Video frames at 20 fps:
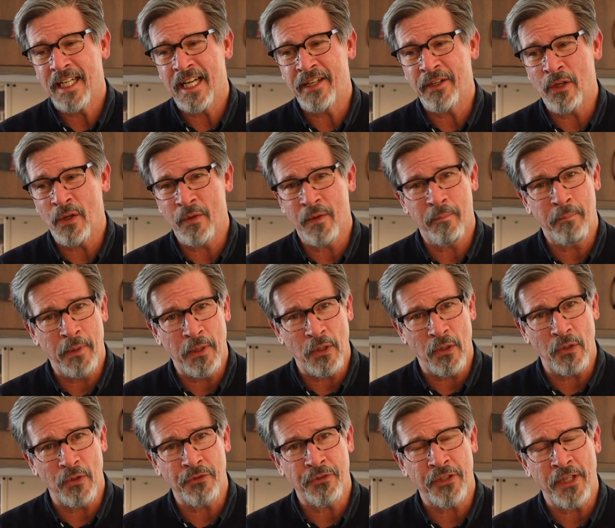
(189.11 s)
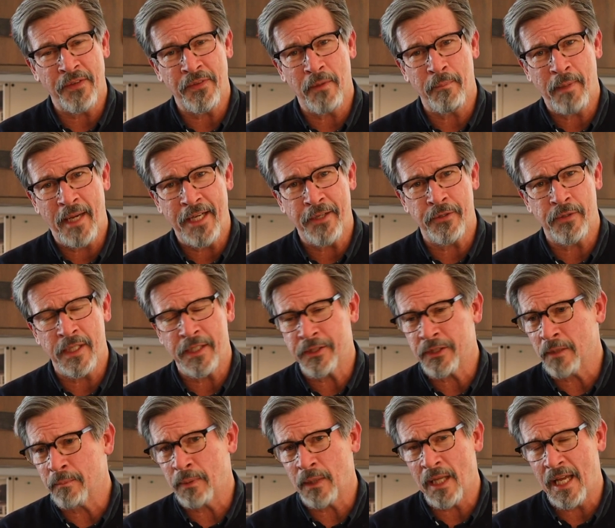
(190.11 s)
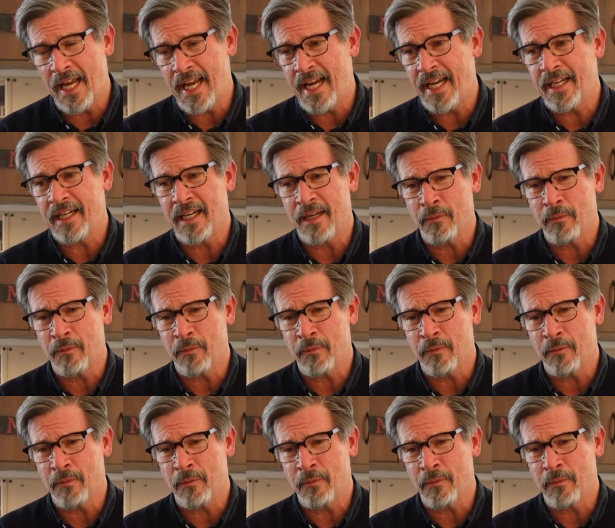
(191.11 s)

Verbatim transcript: I know the Bills and the Patriots are playing.